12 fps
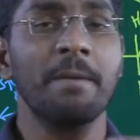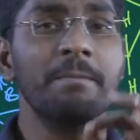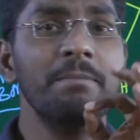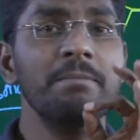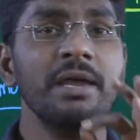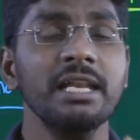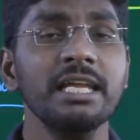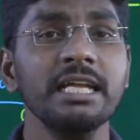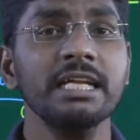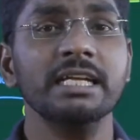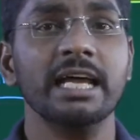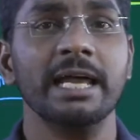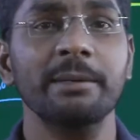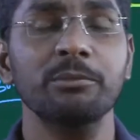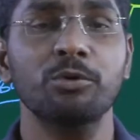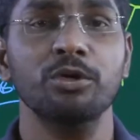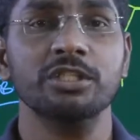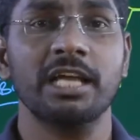Many
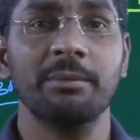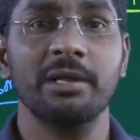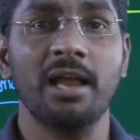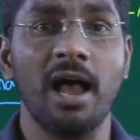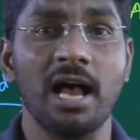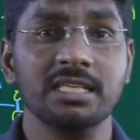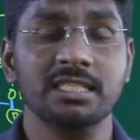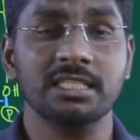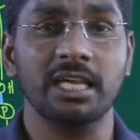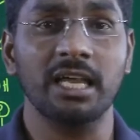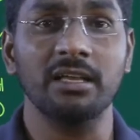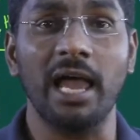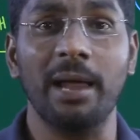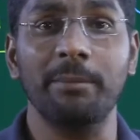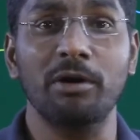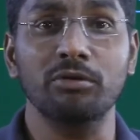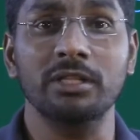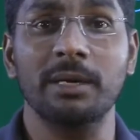times question I've been asking
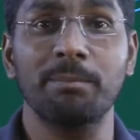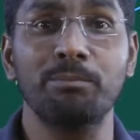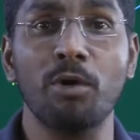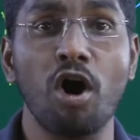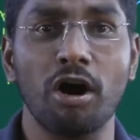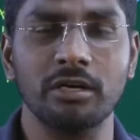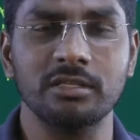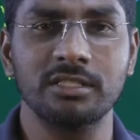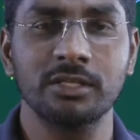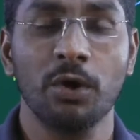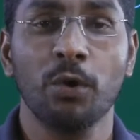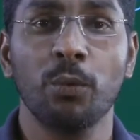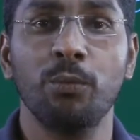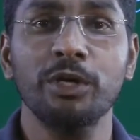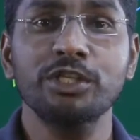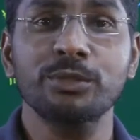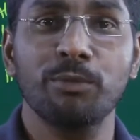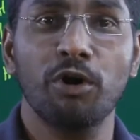about the bonds.
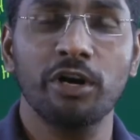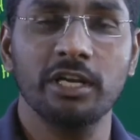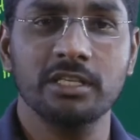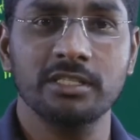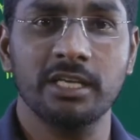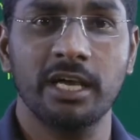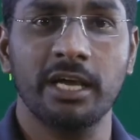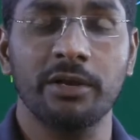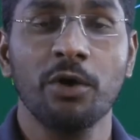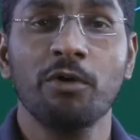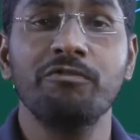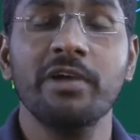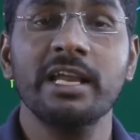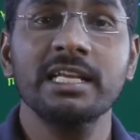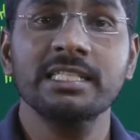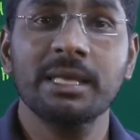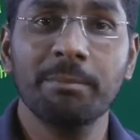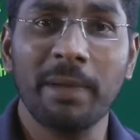Which bond is there? Where
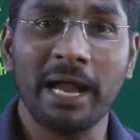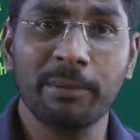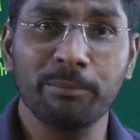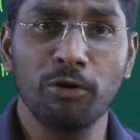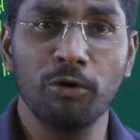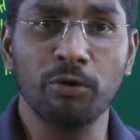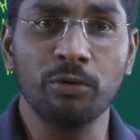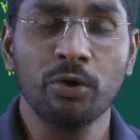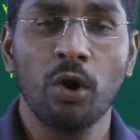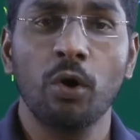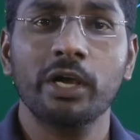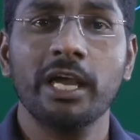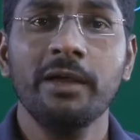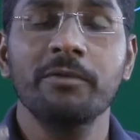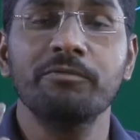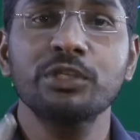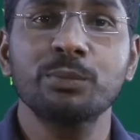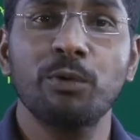is the backbone? Okay,
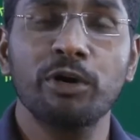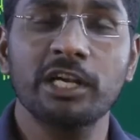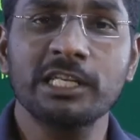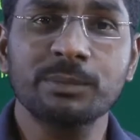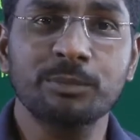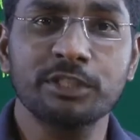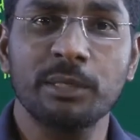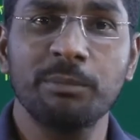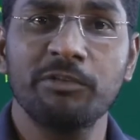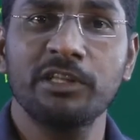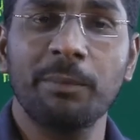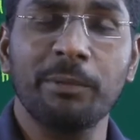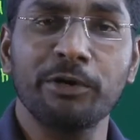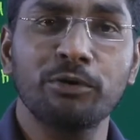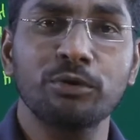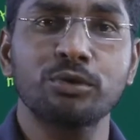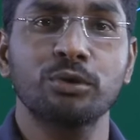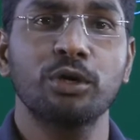which bond is present between the
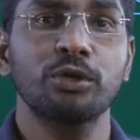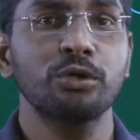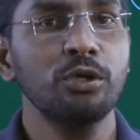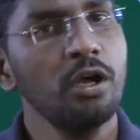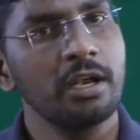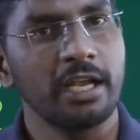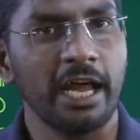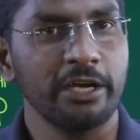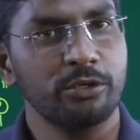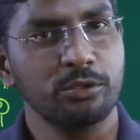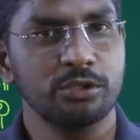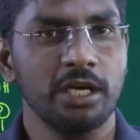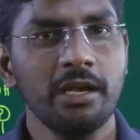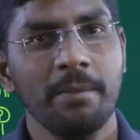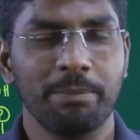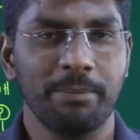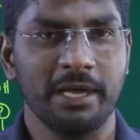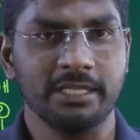pentose sugar to
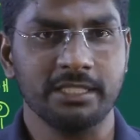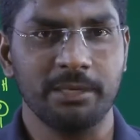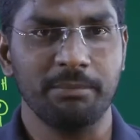nitrogen base?